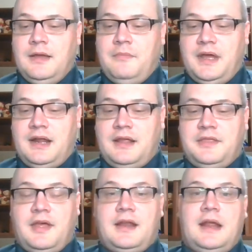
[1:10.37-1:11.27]
But I
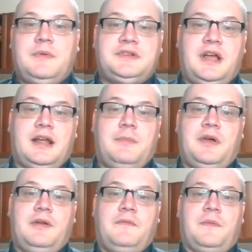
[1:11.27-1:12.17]
thought I would talk about
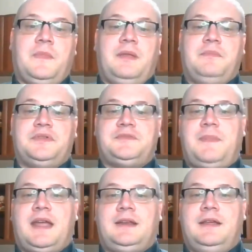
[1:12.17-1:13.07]
it from the
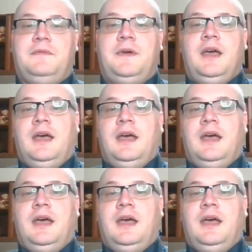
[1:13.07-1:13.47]
perspective